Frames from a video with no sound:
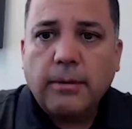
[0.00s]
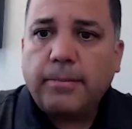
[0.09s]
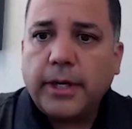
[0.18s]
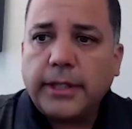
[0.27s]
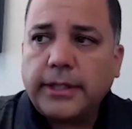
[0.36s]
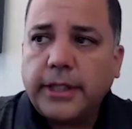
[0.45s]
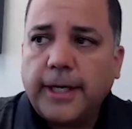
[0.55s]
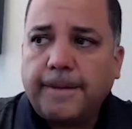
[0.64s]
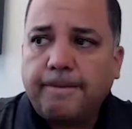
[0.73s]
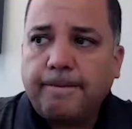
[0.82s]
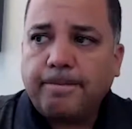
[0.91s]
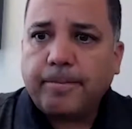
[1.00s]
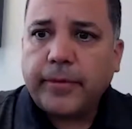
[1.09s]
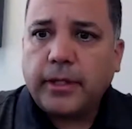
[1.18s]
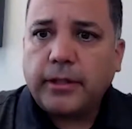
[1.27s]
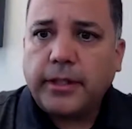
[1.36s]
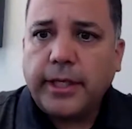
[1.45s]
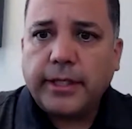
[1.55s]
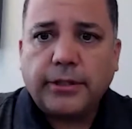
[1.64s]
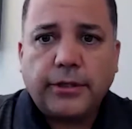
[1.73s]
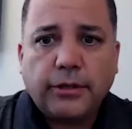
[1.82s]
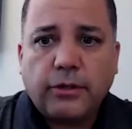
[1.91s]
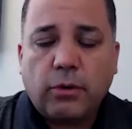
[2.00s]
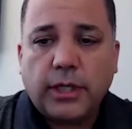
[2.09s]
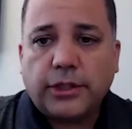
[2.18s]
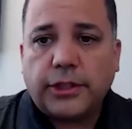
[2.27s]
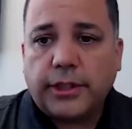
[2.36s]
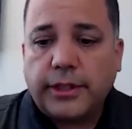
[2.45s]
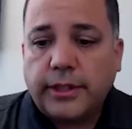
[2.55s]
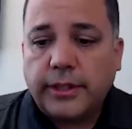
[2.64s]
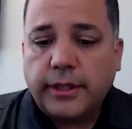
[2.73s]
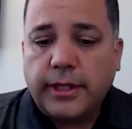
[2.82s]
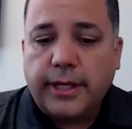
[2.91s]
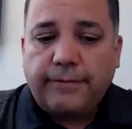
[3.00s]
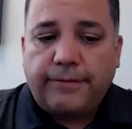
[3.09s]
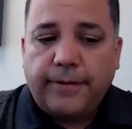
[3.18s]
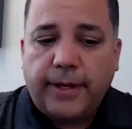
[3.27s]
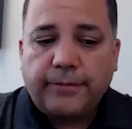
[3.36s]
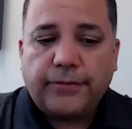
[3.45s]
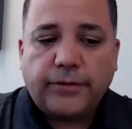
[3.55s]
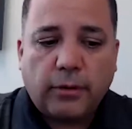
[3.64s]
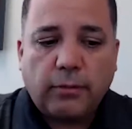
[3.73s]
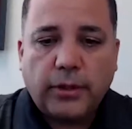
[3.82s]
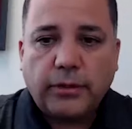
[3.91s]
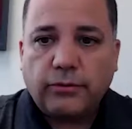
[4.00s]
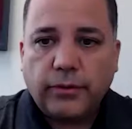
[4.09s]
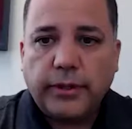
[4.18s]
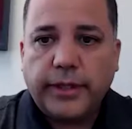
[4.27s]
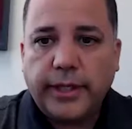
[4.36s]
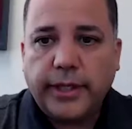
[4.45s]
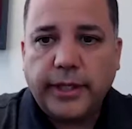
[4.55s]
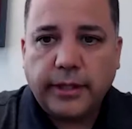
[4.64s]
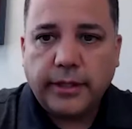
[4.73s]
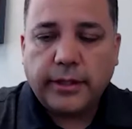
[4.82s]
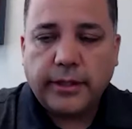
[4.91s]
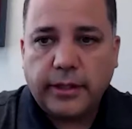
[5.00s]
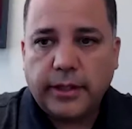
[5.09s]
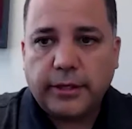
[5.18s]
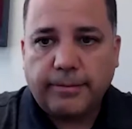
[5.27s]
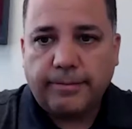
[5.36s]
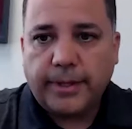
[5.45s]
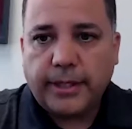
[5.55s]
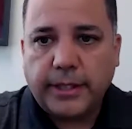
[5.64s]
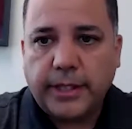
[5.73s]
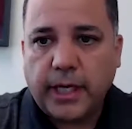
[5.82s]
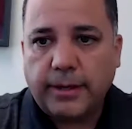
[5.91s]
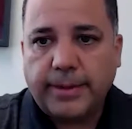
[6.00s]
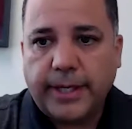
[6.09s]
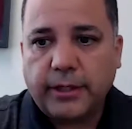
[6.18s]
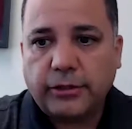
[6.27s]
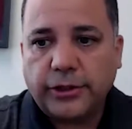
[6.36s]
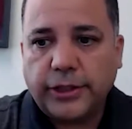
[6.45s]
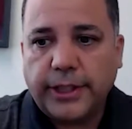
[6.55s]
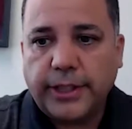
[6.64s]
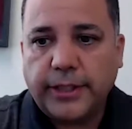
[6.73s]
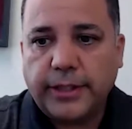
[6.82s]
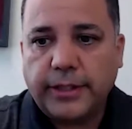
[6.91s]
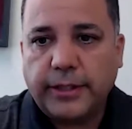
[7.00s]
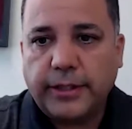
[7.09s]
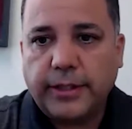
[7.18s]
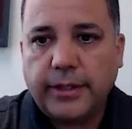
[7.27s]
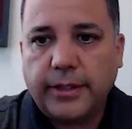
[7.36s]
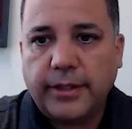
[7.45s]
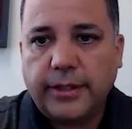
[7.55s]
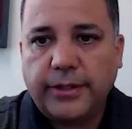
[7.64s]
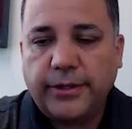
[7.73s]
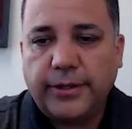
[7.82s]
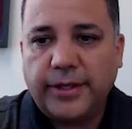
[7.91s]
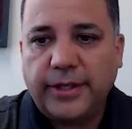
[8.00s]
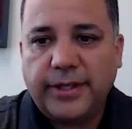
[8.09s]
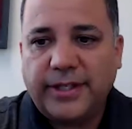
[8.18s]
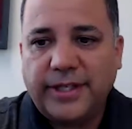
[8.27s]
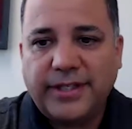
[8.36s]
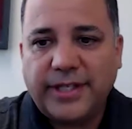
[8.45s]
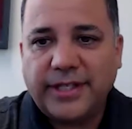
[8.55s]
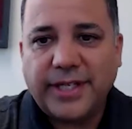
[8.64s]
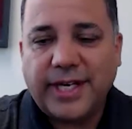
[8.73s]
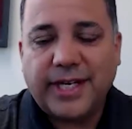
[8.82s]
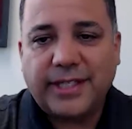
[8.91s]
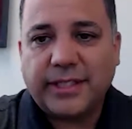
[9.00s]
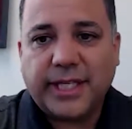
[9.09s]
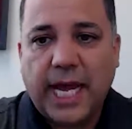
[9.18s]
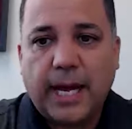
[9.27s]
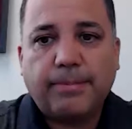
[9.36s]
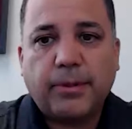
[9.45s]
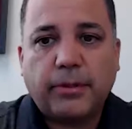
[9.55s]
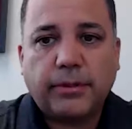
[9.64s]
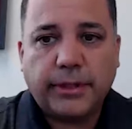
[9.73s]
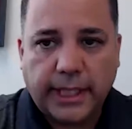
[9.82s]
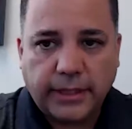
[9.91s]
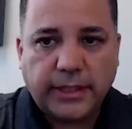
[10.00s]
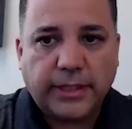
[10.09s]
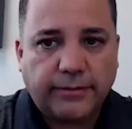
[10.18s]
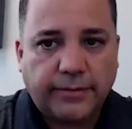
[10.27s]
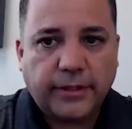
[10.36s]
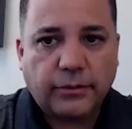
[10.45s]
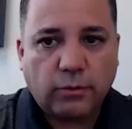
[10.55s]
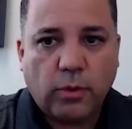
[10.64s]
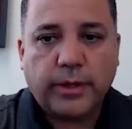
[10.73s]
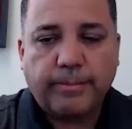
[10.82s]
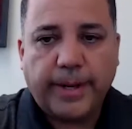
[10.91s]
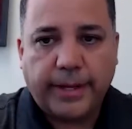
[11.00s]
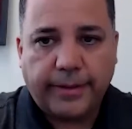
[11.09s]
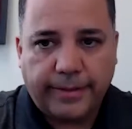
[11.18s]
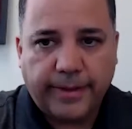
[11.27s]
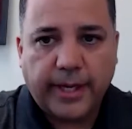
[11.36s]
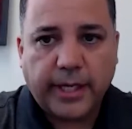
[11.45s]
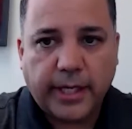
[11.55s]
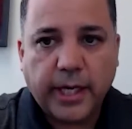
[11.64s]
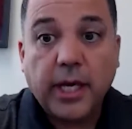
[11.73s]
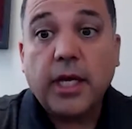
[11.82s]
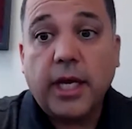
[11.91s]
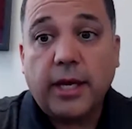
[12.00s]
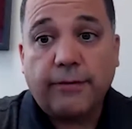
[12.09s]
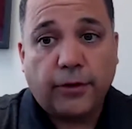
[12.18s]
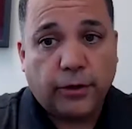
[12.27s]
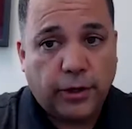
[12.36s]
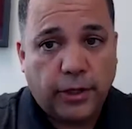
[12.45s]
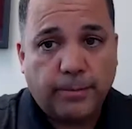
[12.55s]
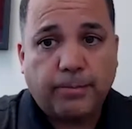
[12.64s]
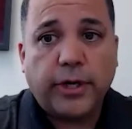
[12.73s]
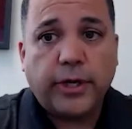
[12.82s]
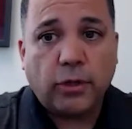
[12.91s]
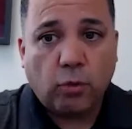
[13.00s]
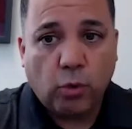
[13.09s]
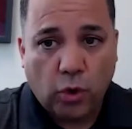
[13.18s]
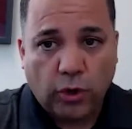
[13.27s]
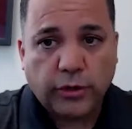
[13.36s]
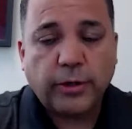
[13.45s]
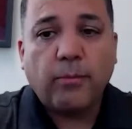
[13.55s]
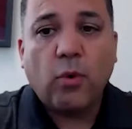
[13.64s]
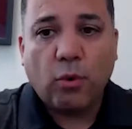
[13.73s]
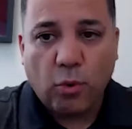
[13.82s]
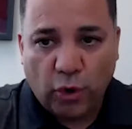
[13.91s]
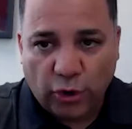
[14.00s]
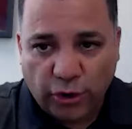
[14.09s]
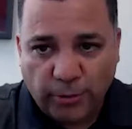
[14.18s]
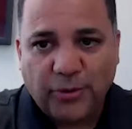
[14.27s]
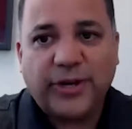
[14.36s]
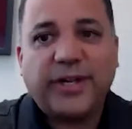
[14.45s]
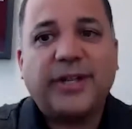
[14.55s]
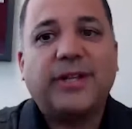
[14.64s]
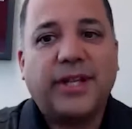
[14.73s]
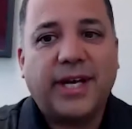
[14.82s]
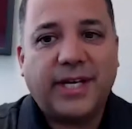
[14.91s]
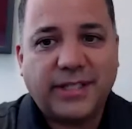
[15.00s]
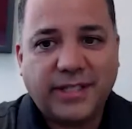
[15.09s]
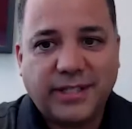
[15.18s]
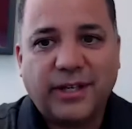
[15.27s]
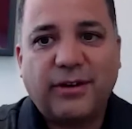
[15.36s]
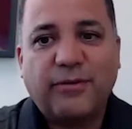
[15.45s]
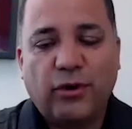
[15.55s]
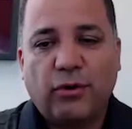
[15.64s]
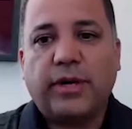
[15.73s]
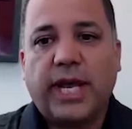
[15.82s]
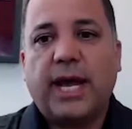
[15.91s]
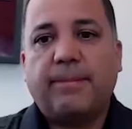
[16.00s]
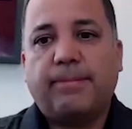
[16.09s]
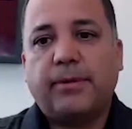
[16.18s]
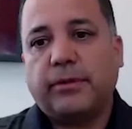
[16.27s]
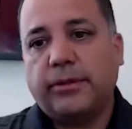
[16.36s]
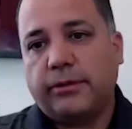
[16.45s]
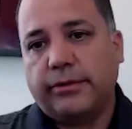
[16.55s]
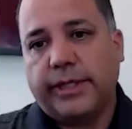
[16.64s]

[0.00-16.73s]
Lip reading: But to answer your question, if someone's really going to commit the time and energy, this is not as capital intensive as one may think. Yes. If you're going to put in the work, the more work you put in, the less of your own capital you'll need.